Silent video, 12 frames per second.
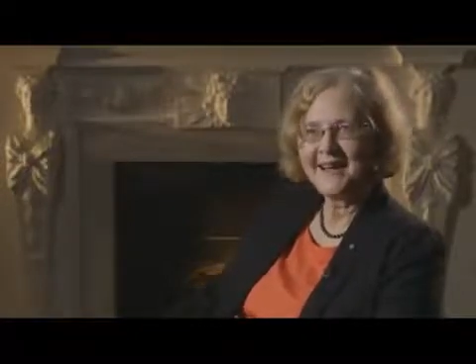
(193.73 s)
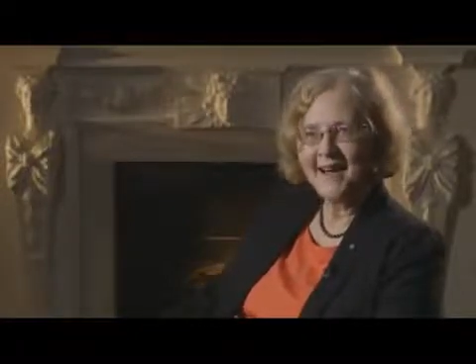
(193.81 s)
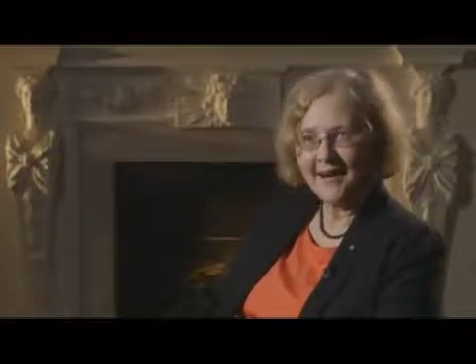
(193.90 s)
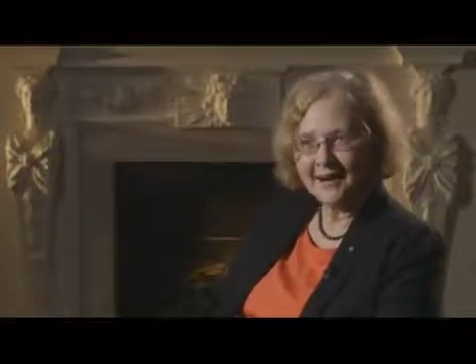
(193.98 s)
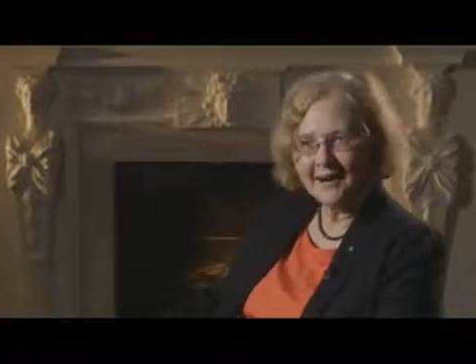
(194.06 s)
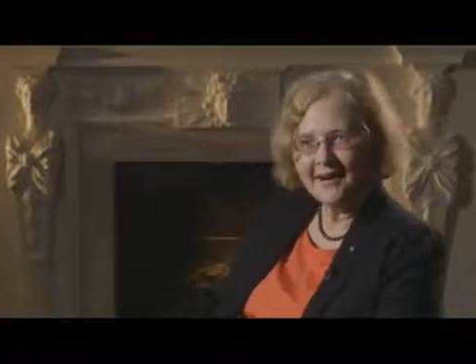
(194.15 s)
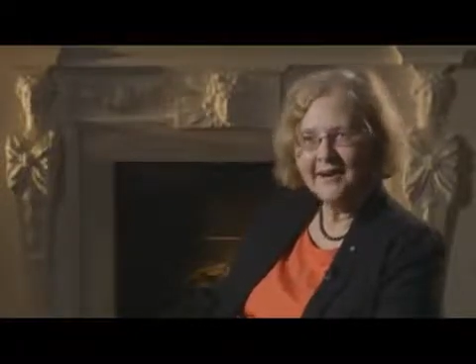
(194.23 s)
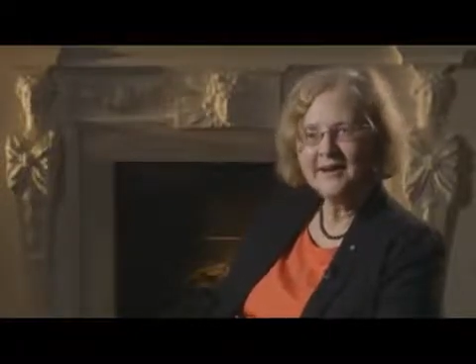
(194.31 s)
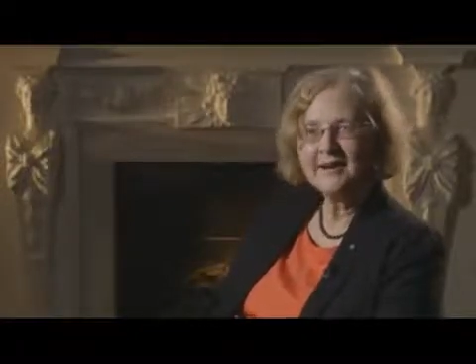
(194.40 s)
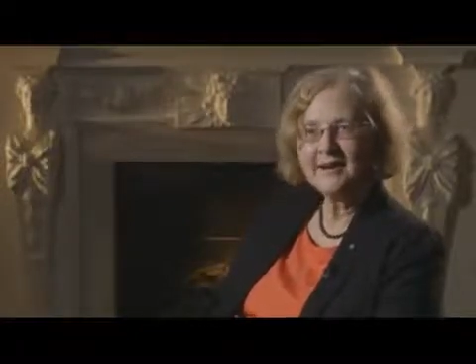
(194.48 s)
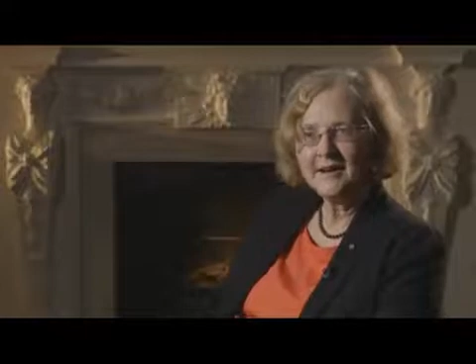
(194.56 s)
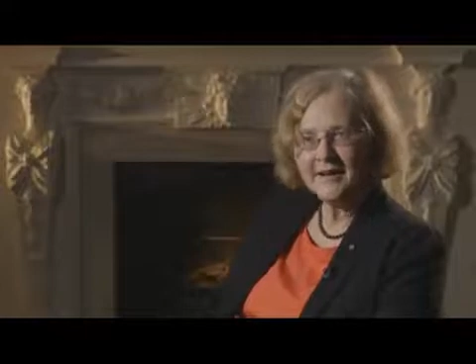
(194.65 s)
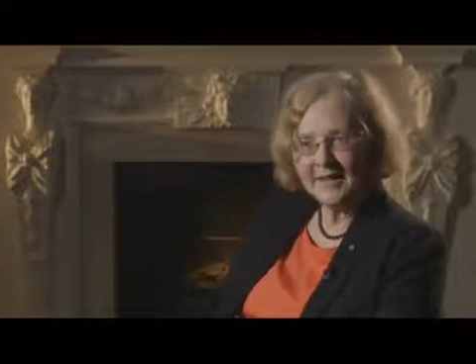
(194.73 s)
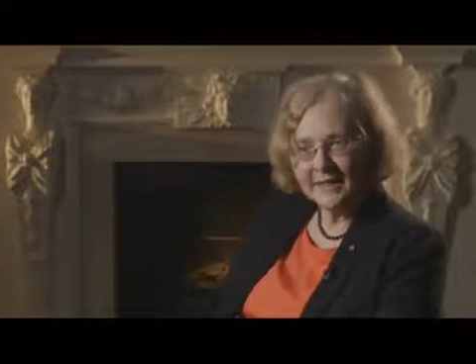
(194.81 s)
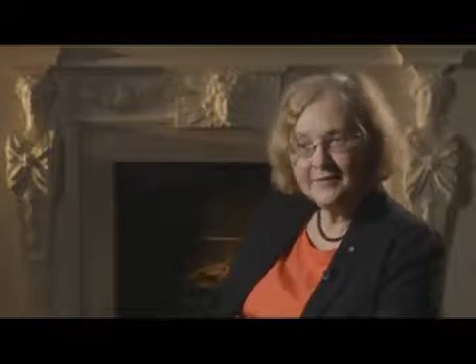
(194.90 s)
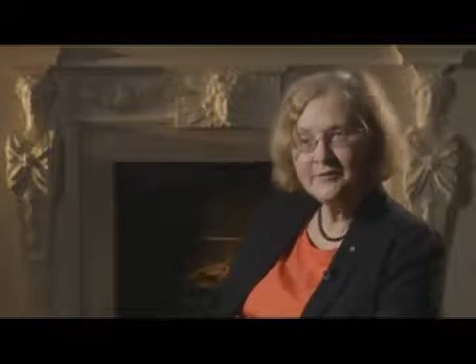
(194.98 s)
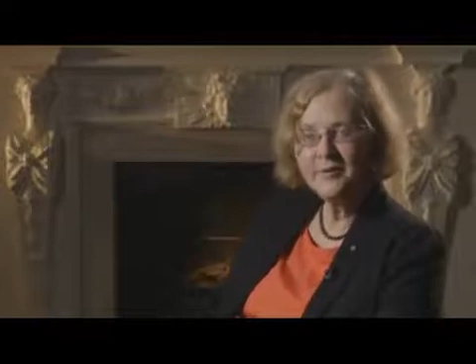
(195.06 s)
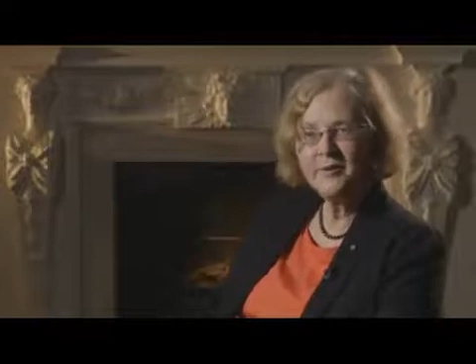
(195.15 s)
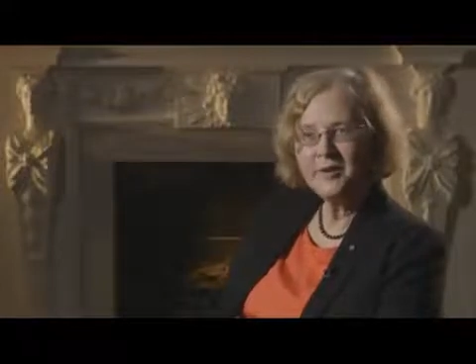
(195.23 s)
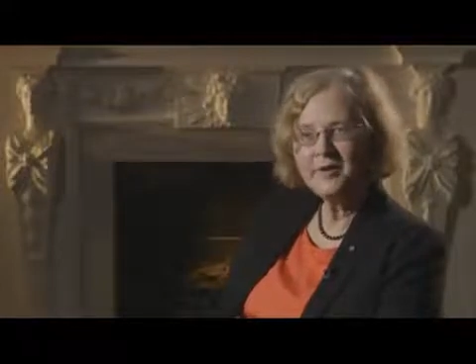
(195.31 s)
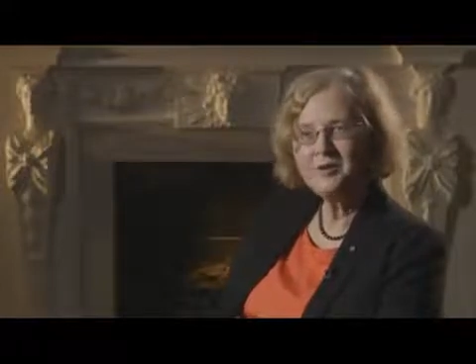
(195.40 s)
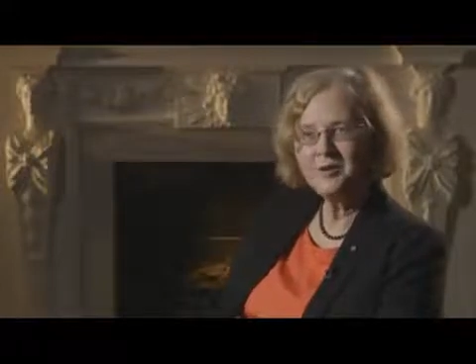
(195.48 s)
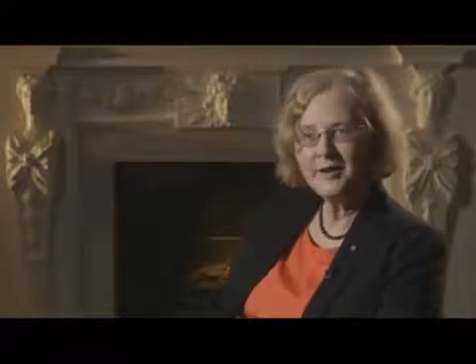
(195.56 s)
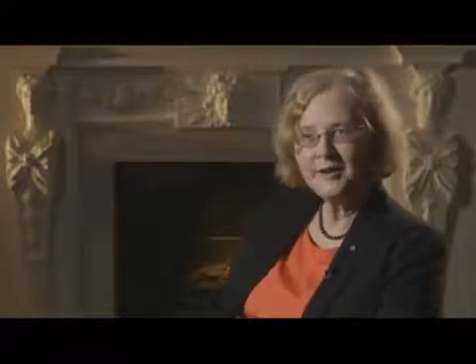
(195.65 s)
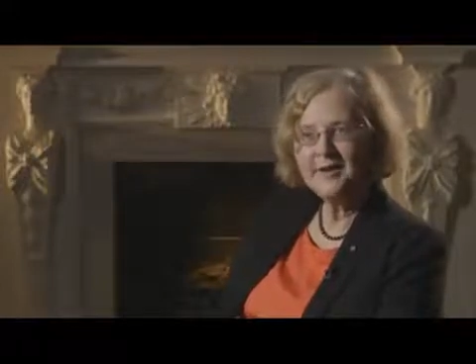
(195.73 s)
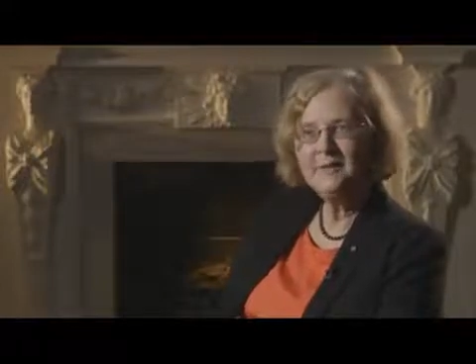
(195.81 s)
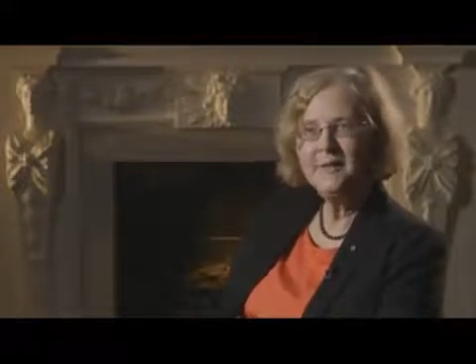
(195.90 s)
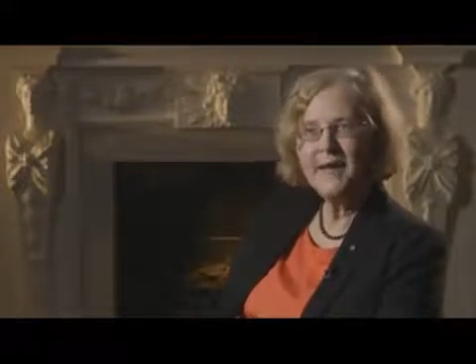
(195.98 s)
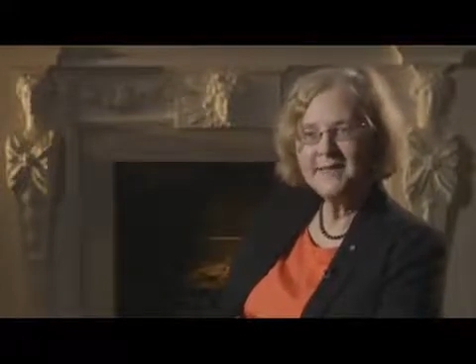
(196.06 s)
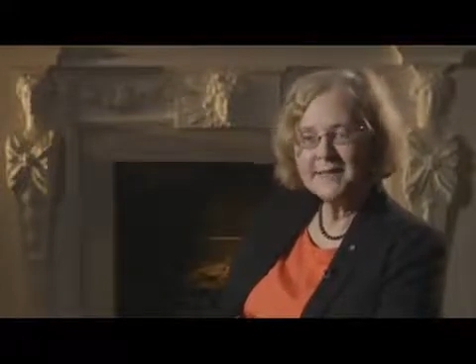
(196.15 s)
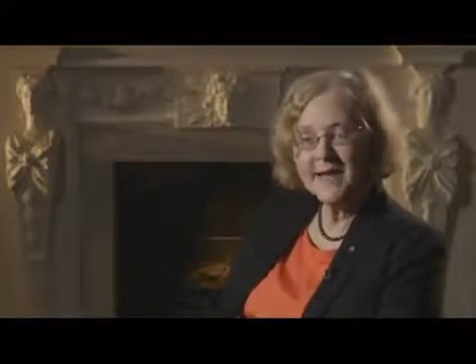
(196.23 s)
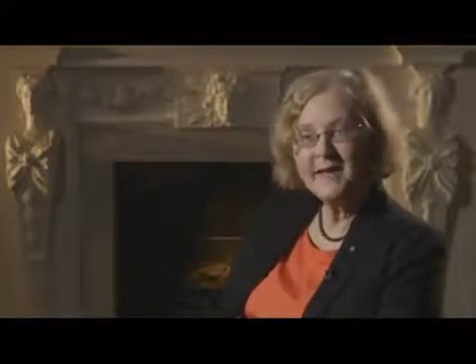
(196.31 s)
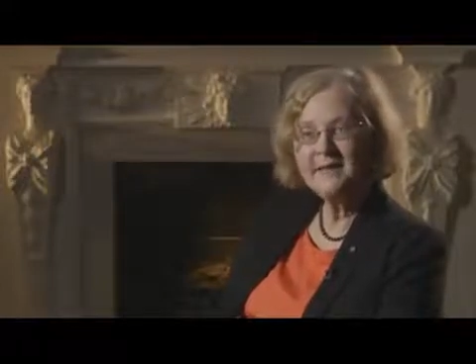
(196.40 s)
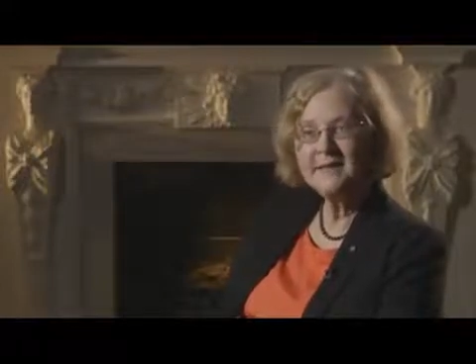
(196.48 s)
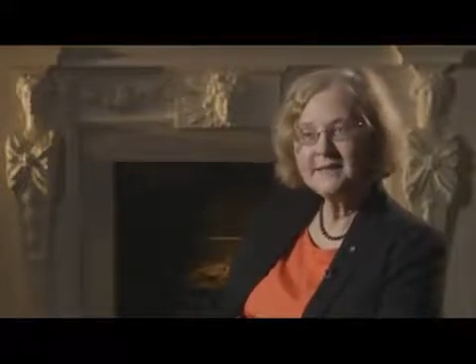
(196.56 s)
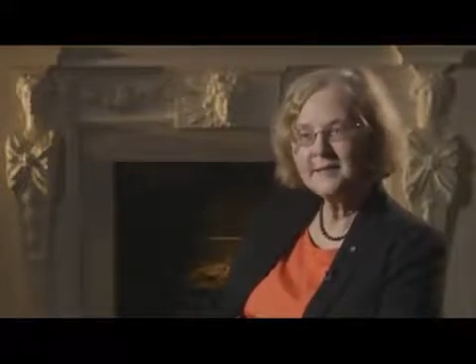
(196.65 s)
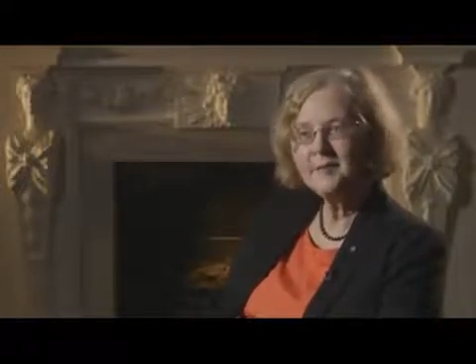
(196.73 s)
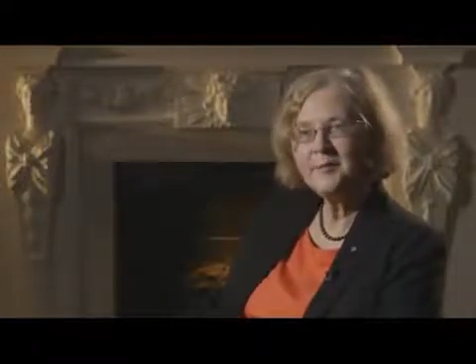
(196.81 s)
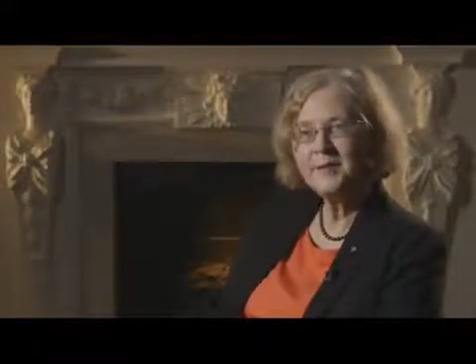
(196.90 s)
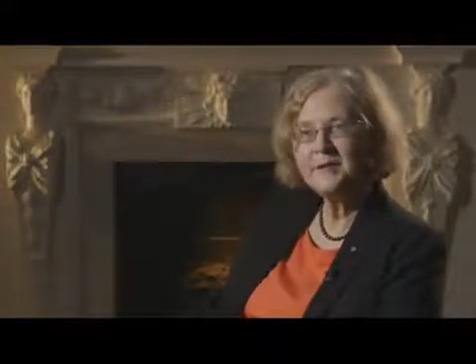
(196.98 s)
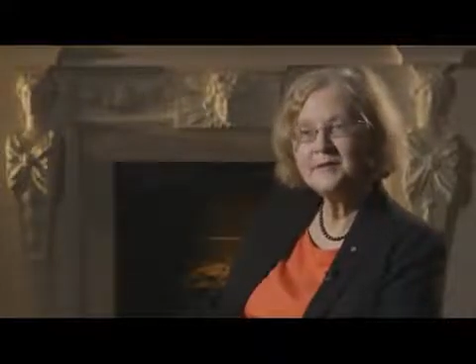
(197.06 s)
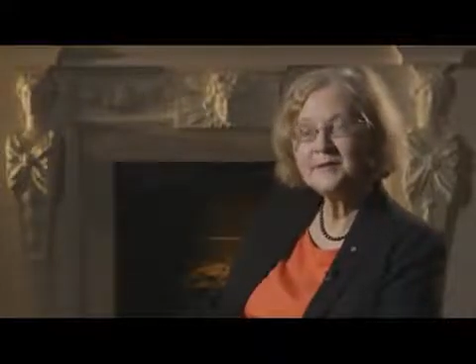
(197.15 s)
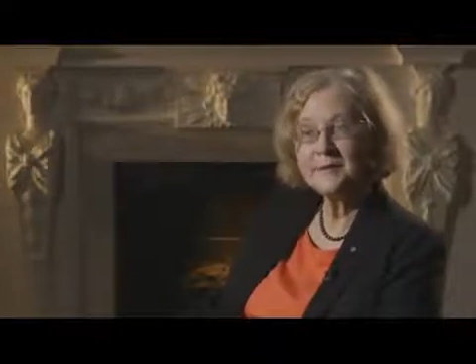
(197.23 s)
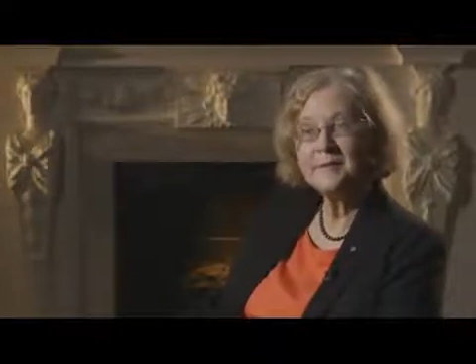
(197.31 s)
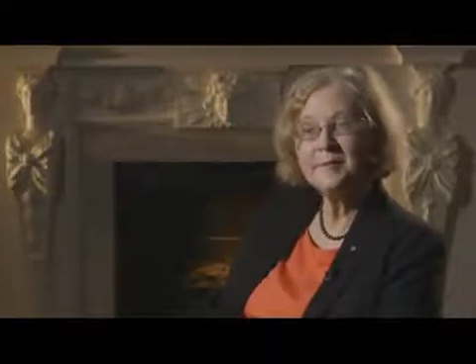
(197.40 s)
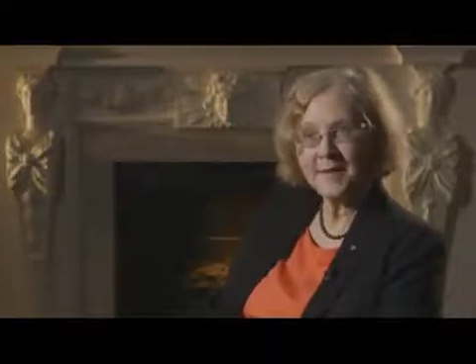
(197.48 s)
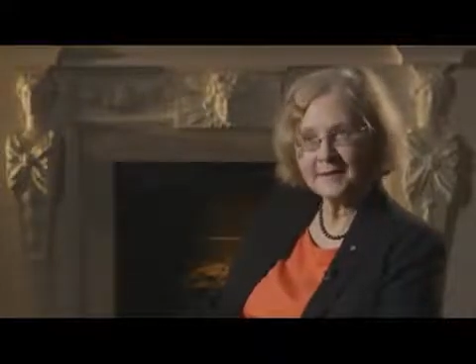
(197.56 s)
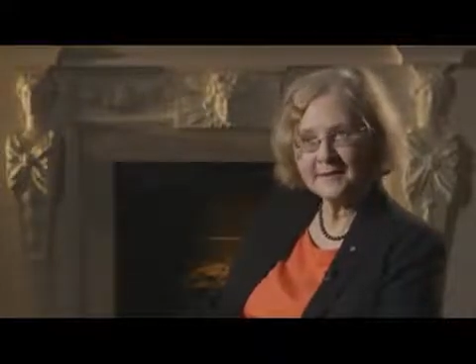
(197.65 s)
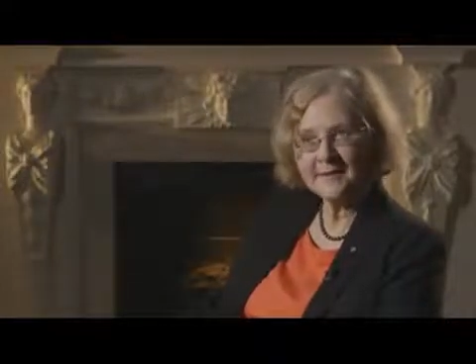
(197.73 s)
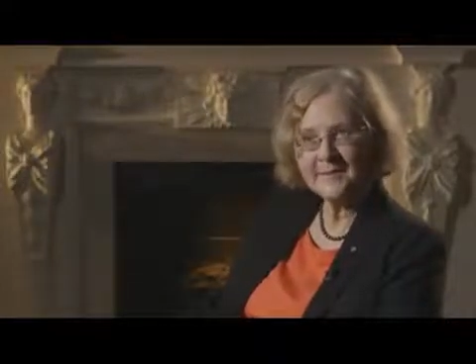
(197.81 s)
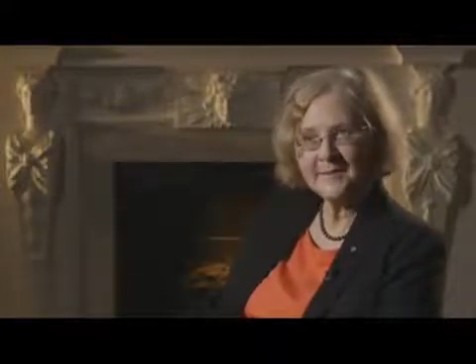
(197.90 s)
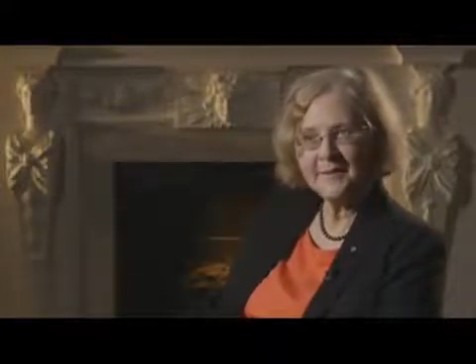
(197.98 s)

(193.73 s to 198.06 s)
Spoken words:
are influential in maintaining telomeres better.